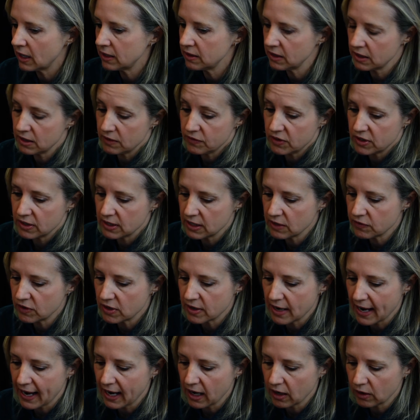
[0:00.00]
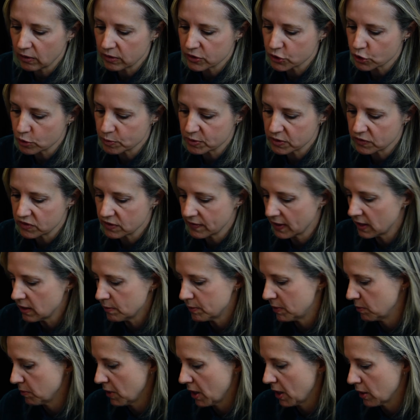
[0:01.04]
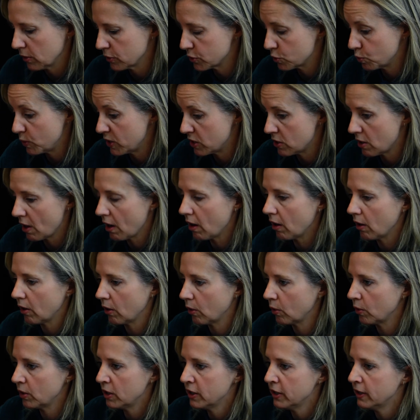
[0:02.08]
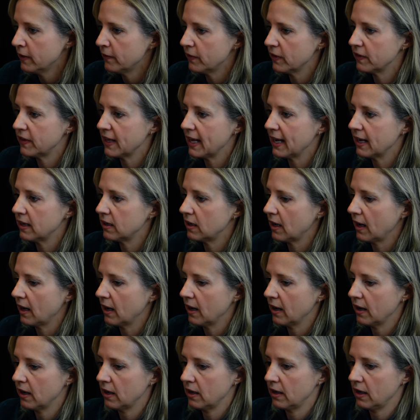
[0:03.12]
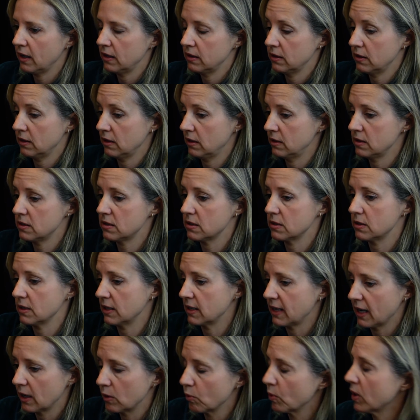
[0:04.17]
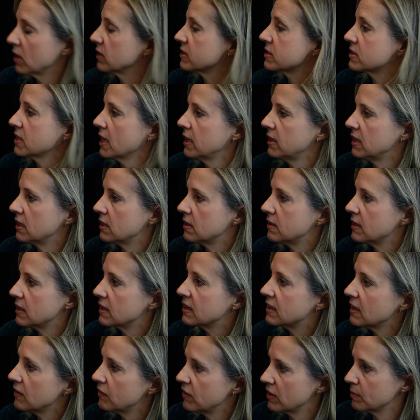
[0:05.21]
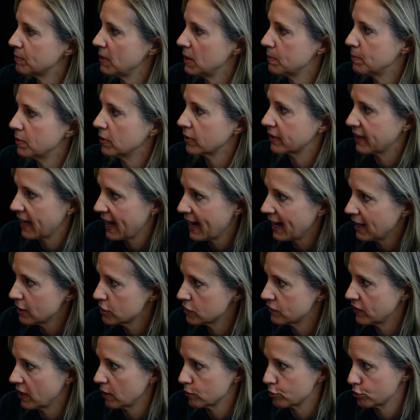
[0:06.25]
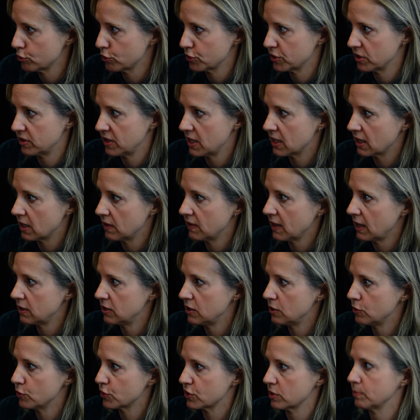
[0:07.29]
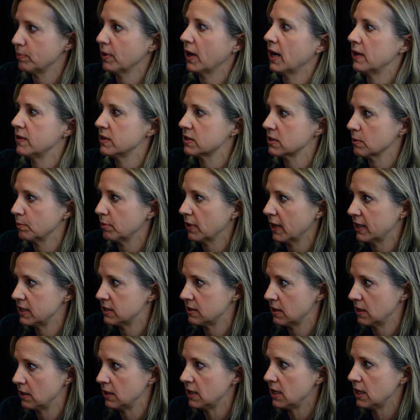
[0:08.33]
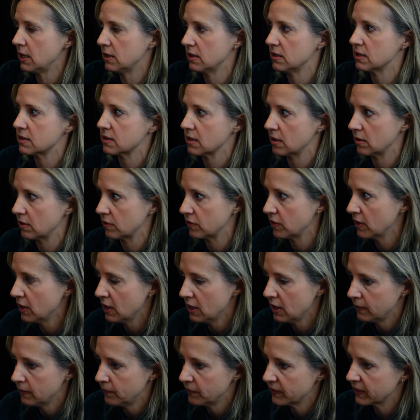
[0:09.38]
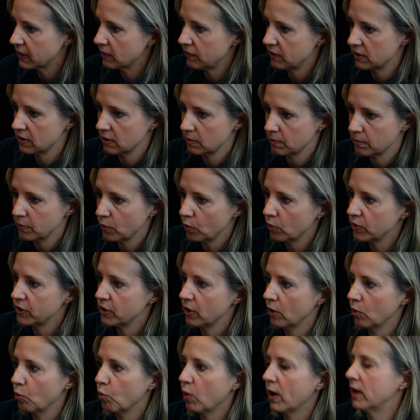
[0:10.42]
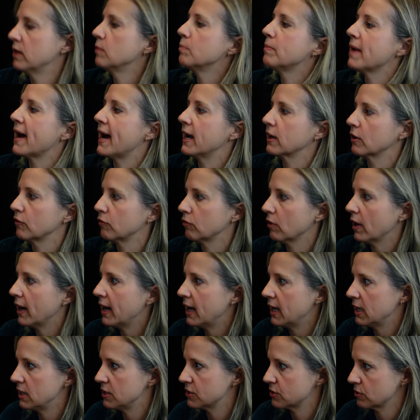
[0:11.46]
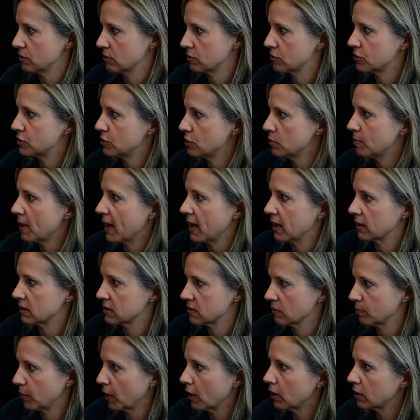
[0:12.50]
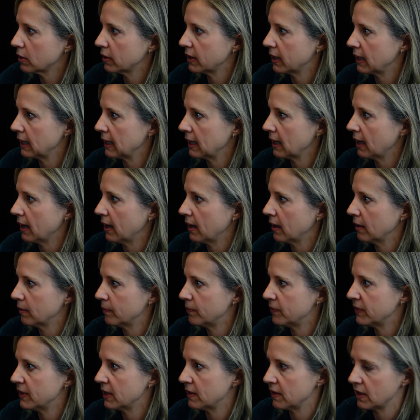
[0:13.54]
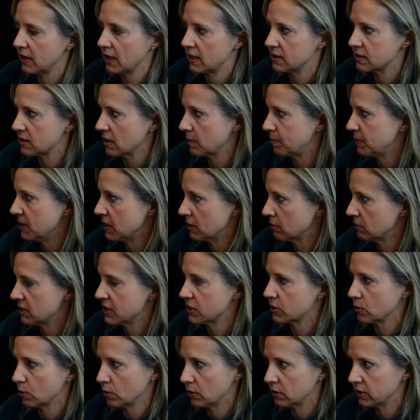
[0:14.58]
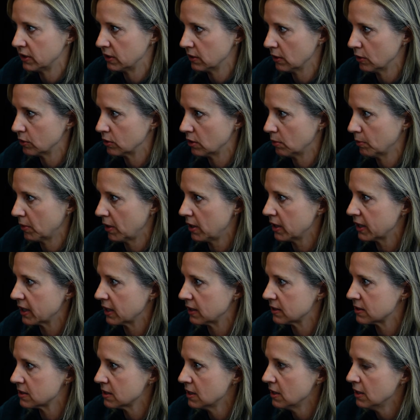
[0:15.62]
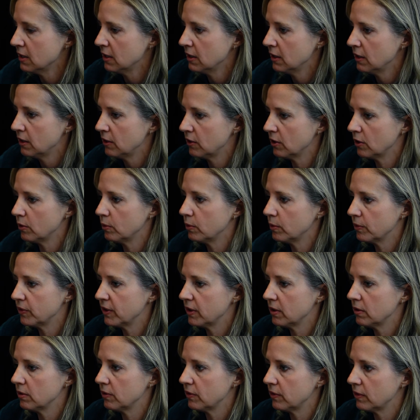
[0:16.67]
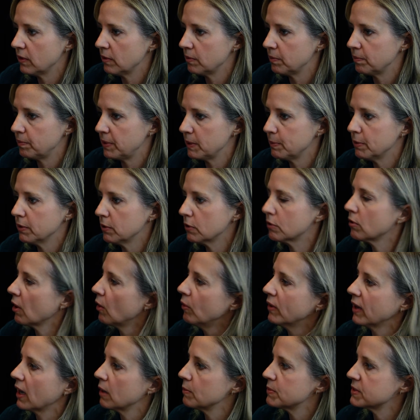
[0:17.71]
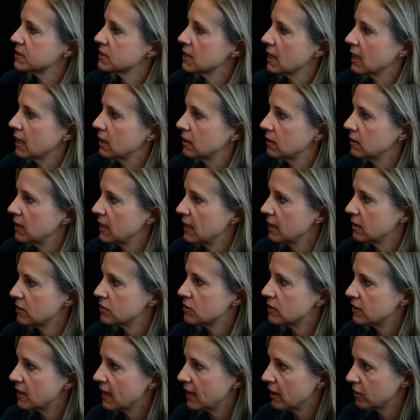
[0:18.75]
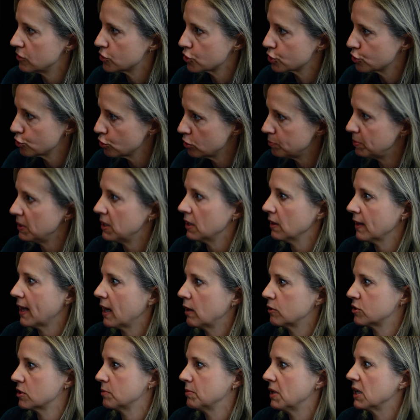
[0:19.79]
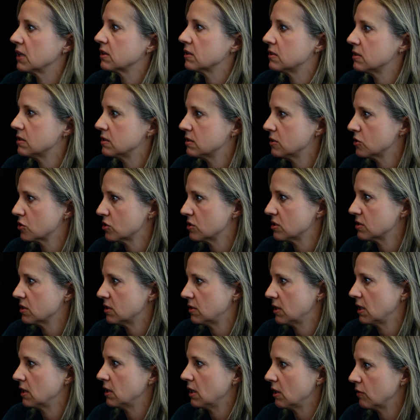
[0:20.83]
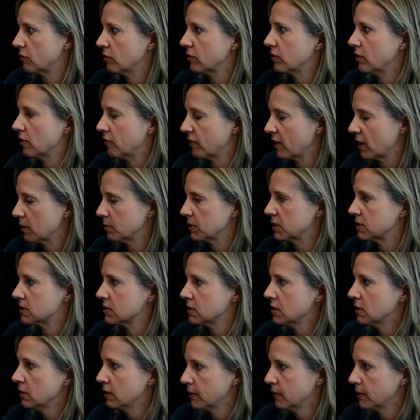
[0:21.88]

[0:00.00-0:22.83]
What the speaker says: even now in terms of development models, we know that and this is again well studied, that giving people cash vouchers that they can then use to buy the supplies they need instead of giving them, one bag of rice or 2 bags of barley that ends up being resold in local markets. People are grown-ups, and they should be allowed to make the decisions that they need for their families.